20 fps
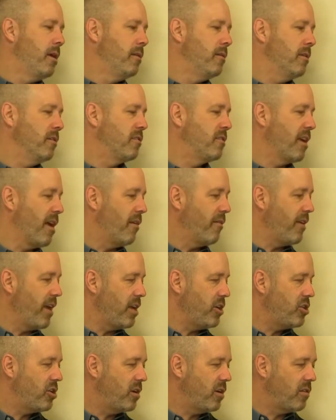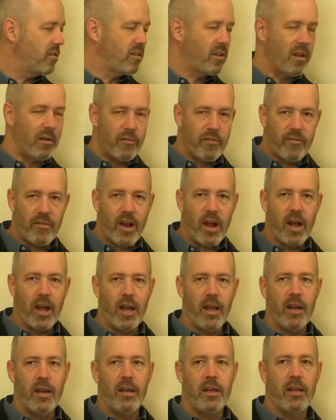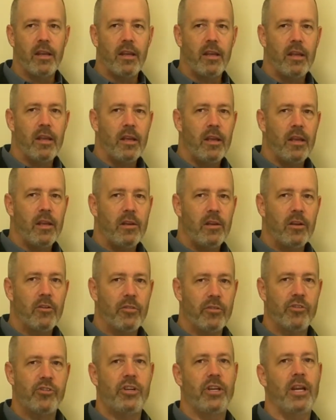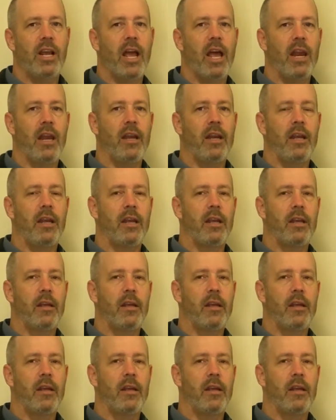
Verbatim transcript: that salvation is confined to Christianity.